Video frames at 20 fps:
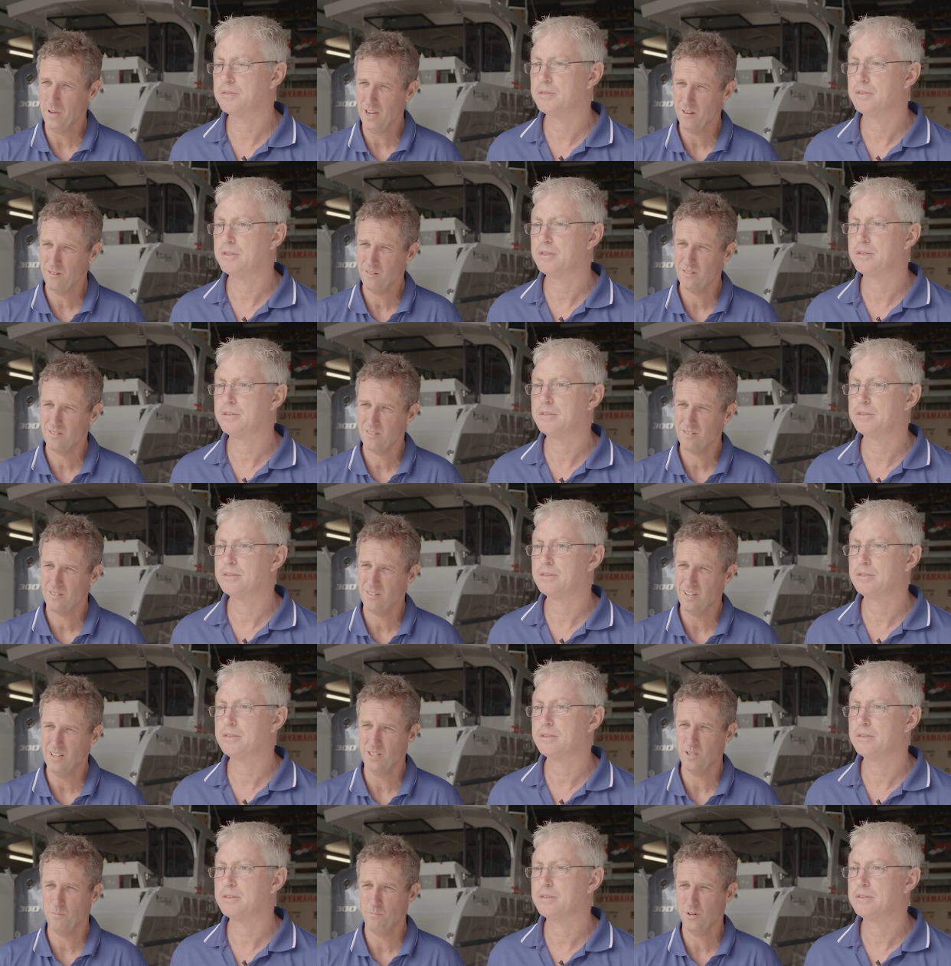
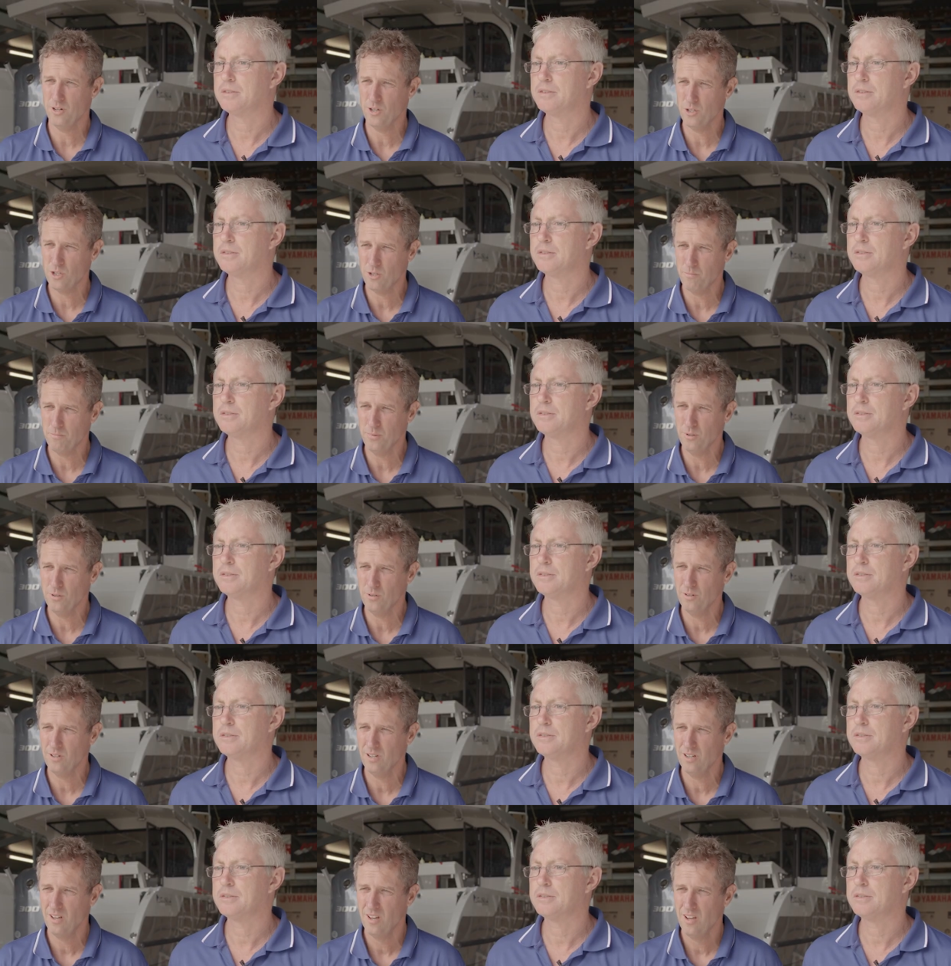Speaker 1: parents and the apprenticeship
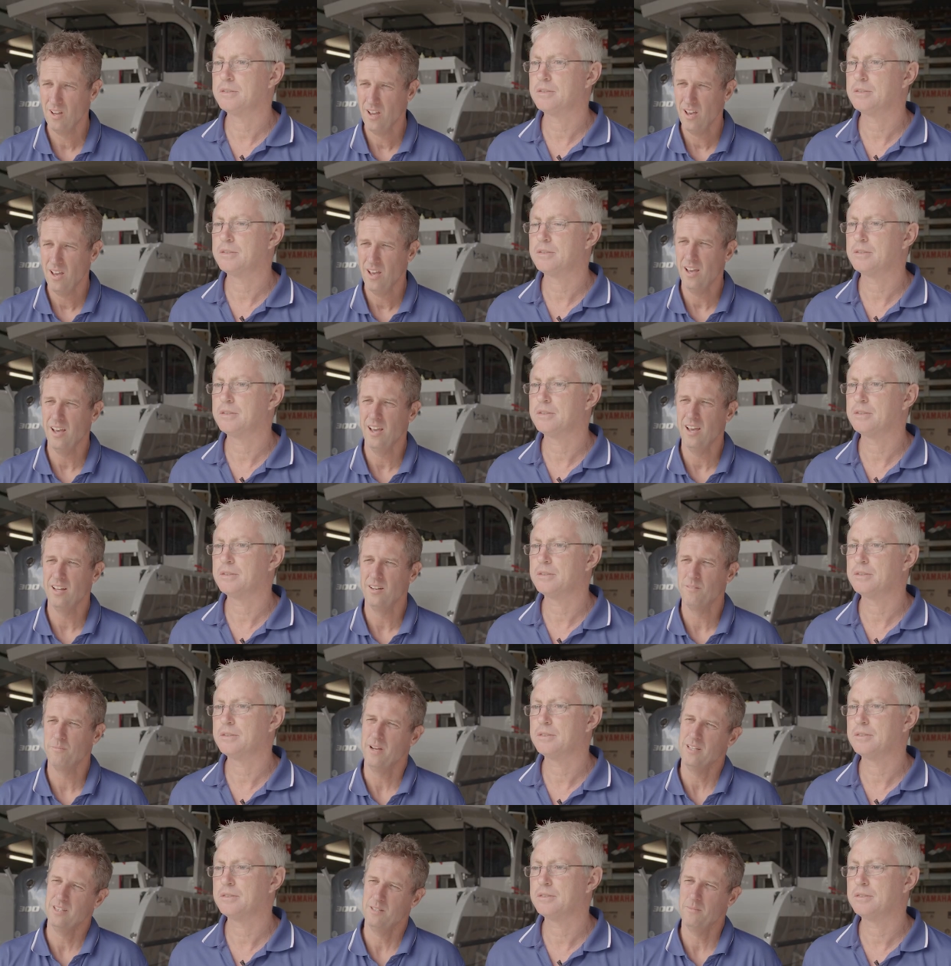board
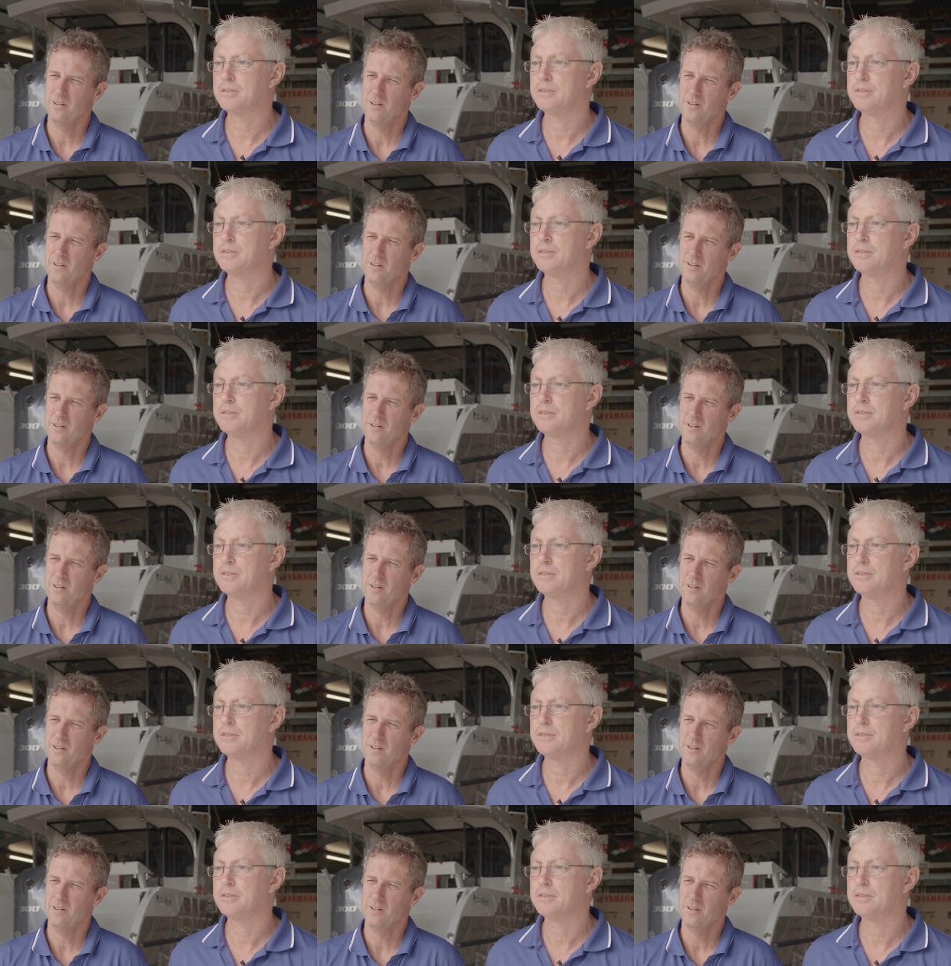and make